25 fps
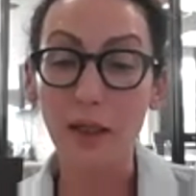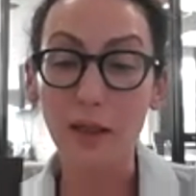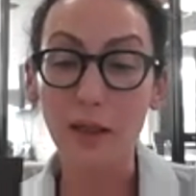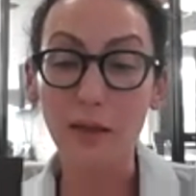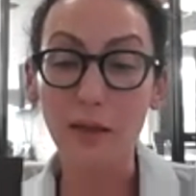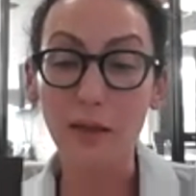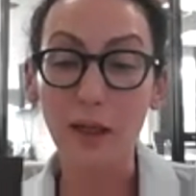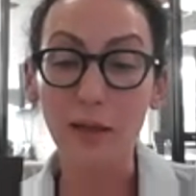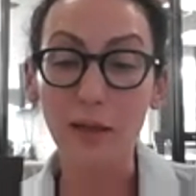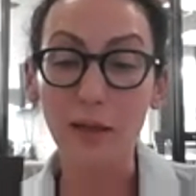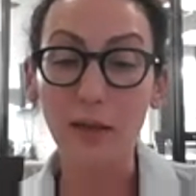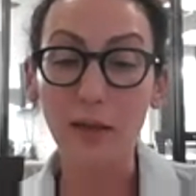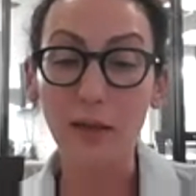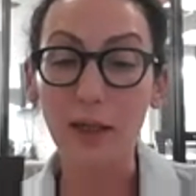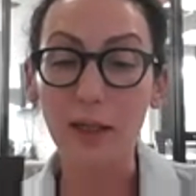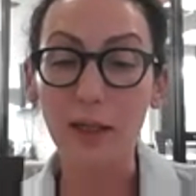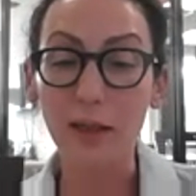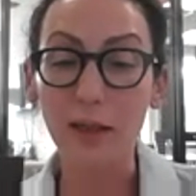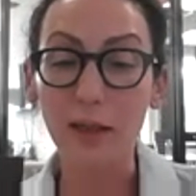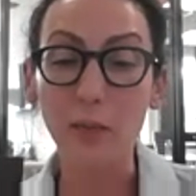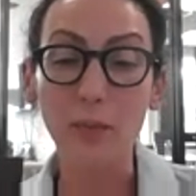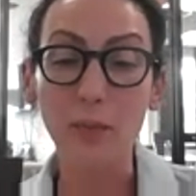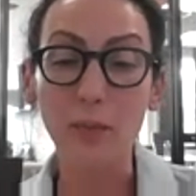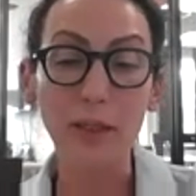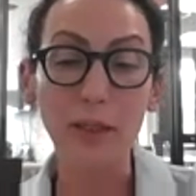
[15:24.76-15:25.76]
that can
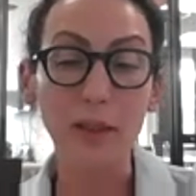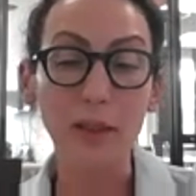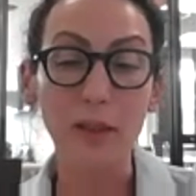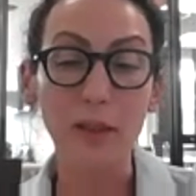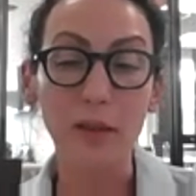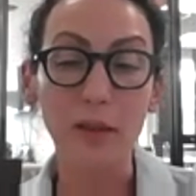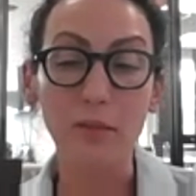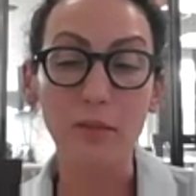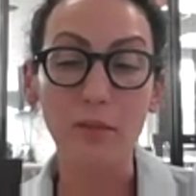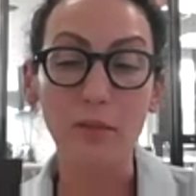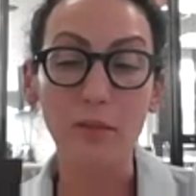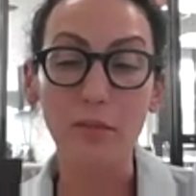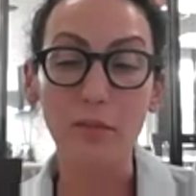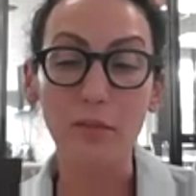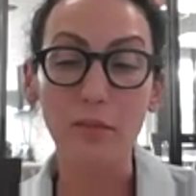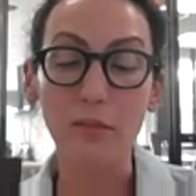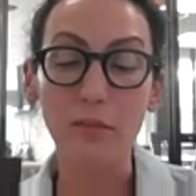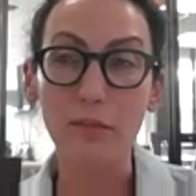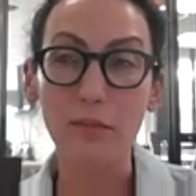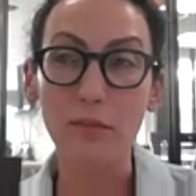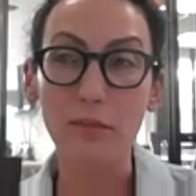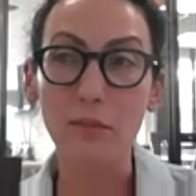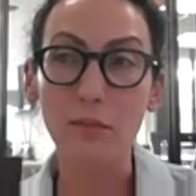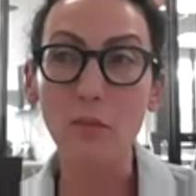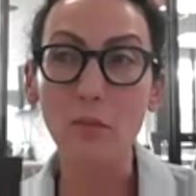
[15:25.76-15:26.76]
be
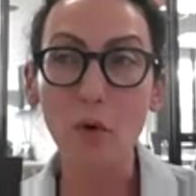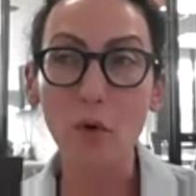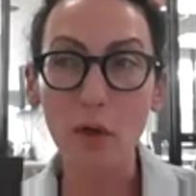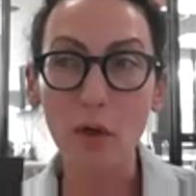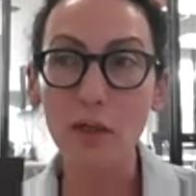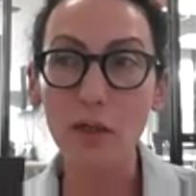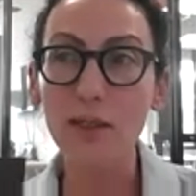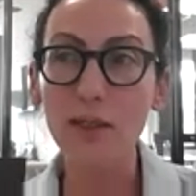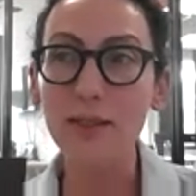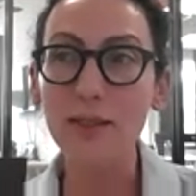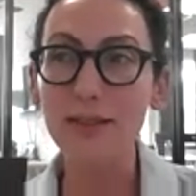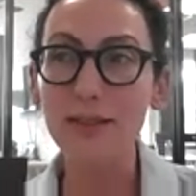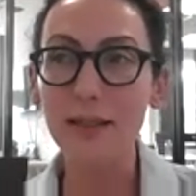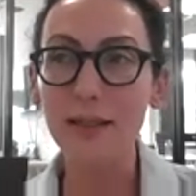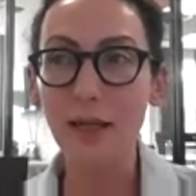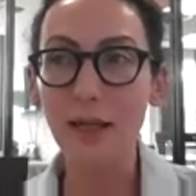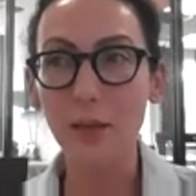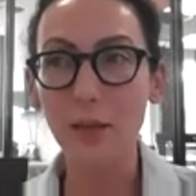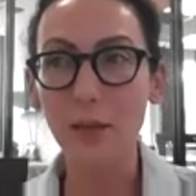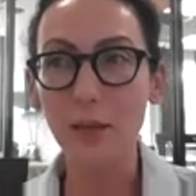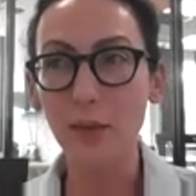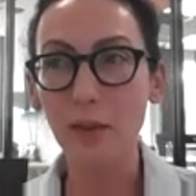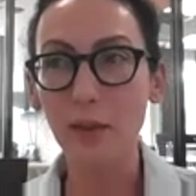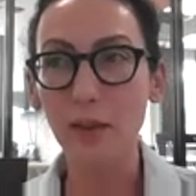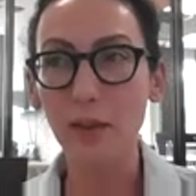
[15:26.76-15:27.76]
more
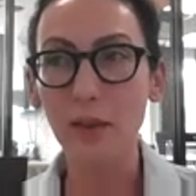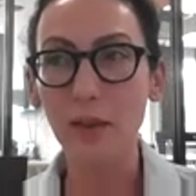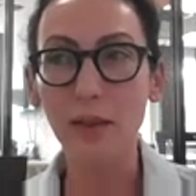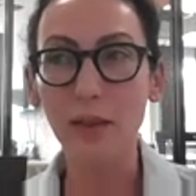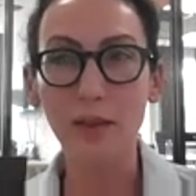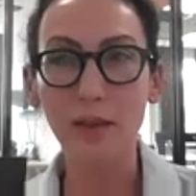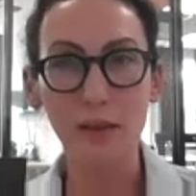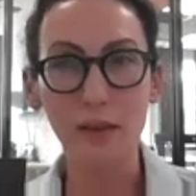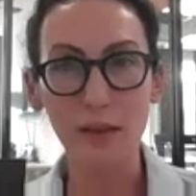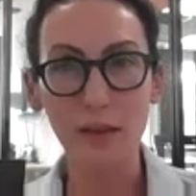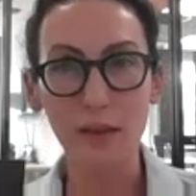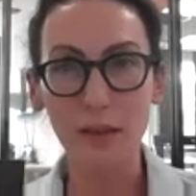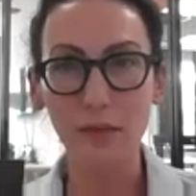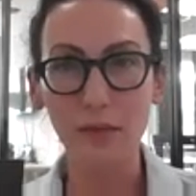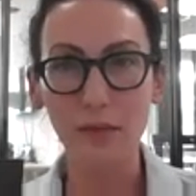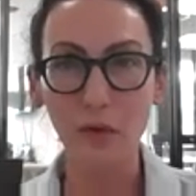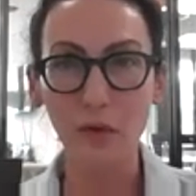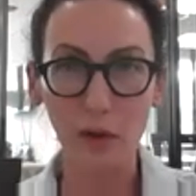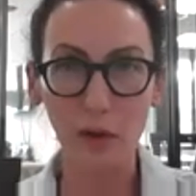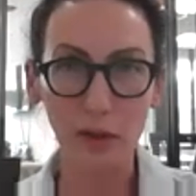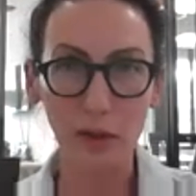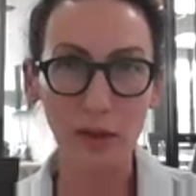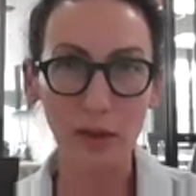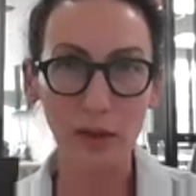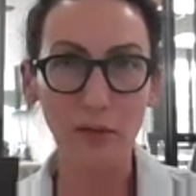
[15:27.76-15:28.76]
stable in these
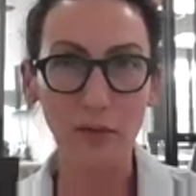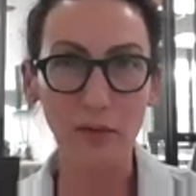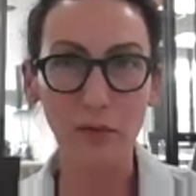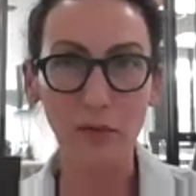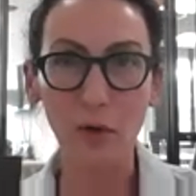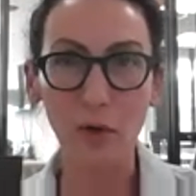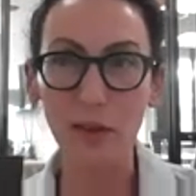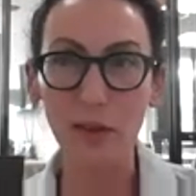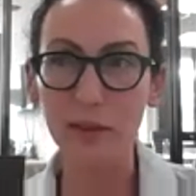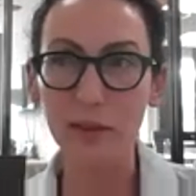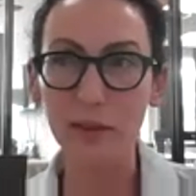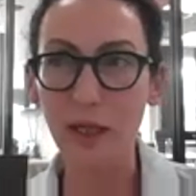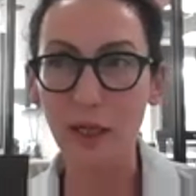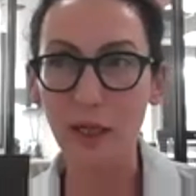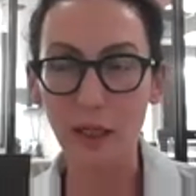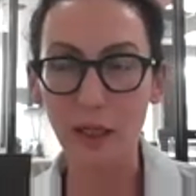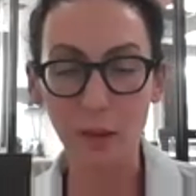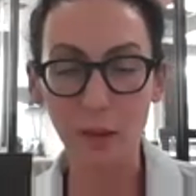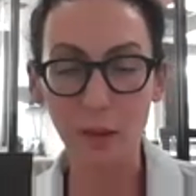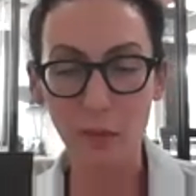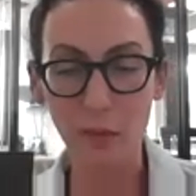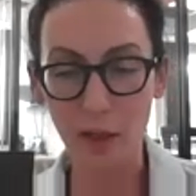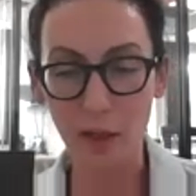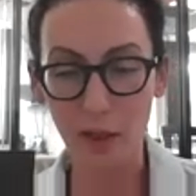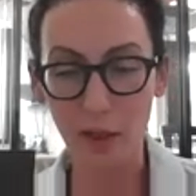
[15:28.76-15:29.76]

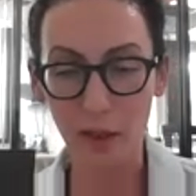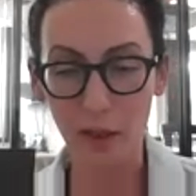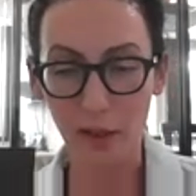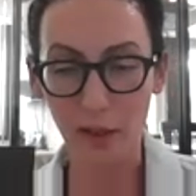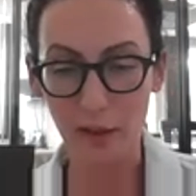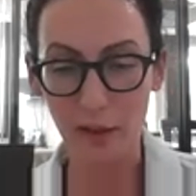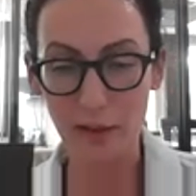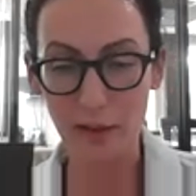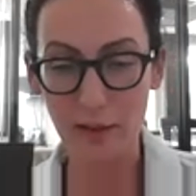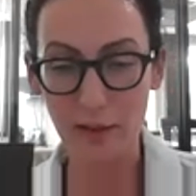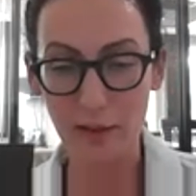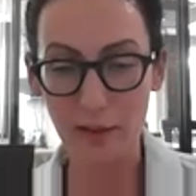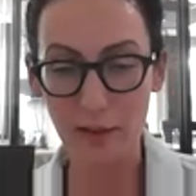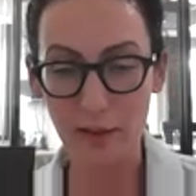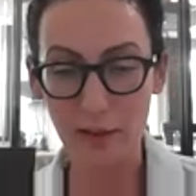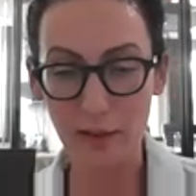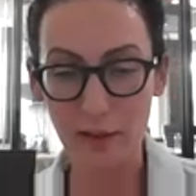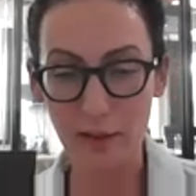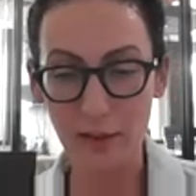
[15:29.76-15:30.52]
volatile markets,